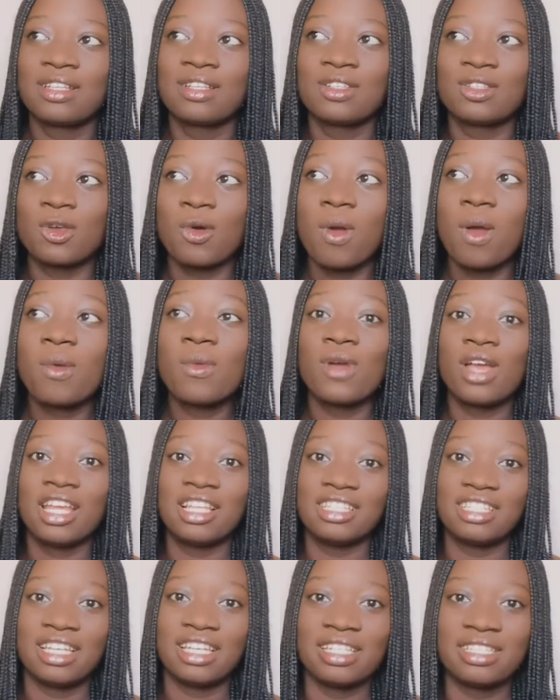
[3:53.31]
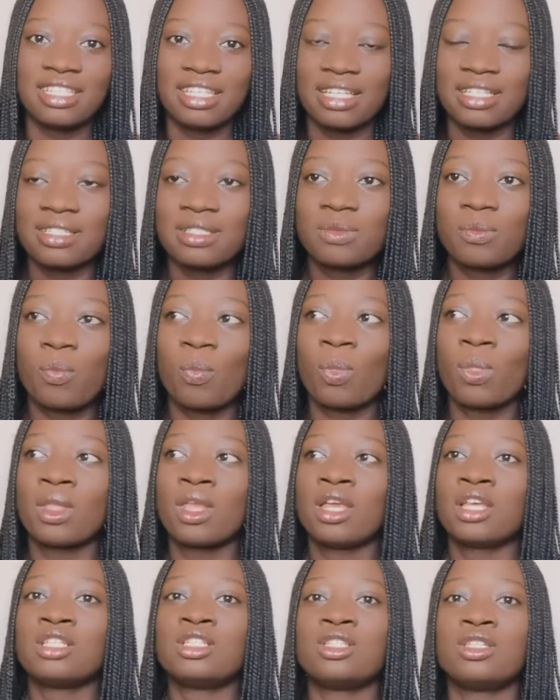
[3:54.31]
so when we were in JHS,
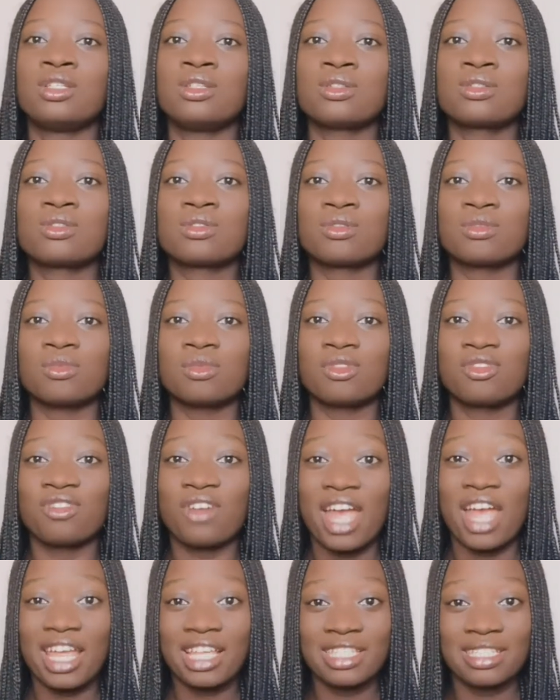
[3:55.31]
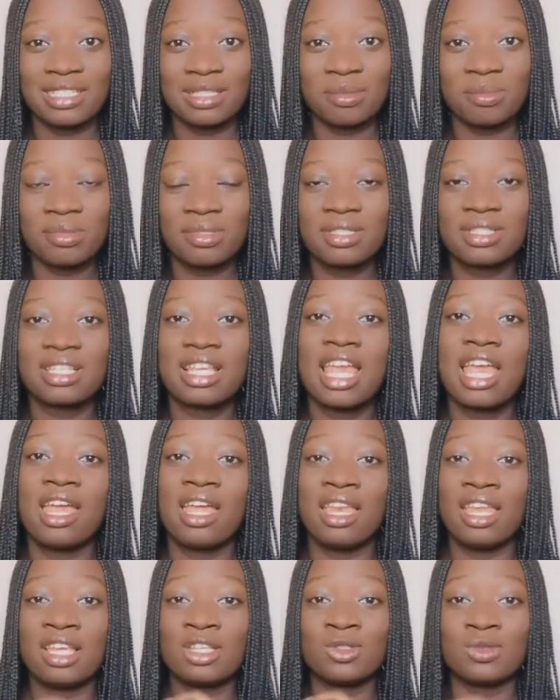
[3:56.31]
she used to fry chips
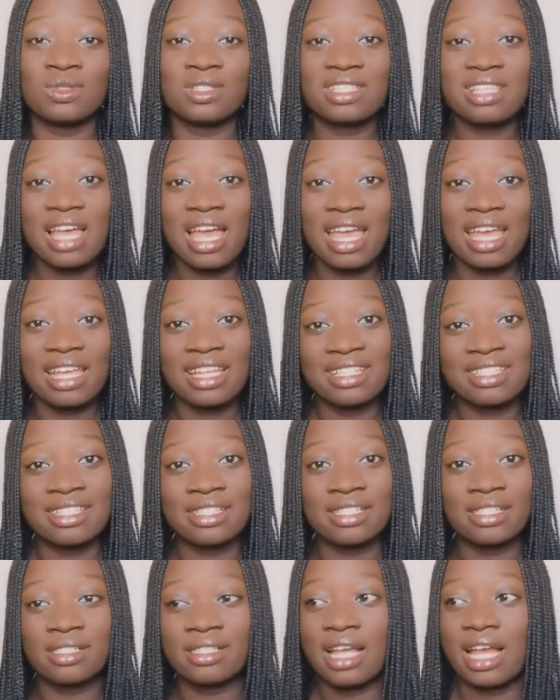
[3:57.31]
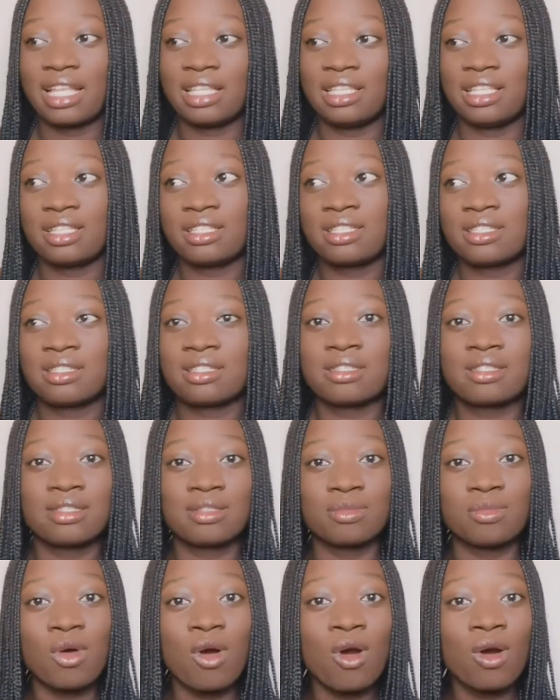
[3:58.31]
and then she would tie it in like these
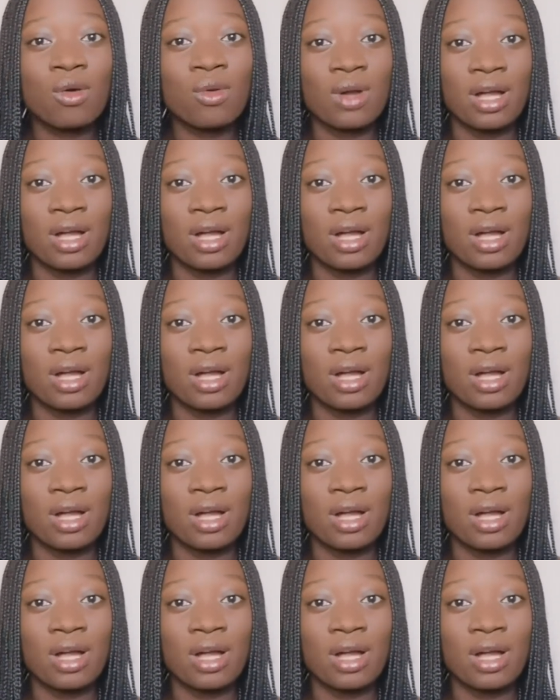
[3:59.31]
small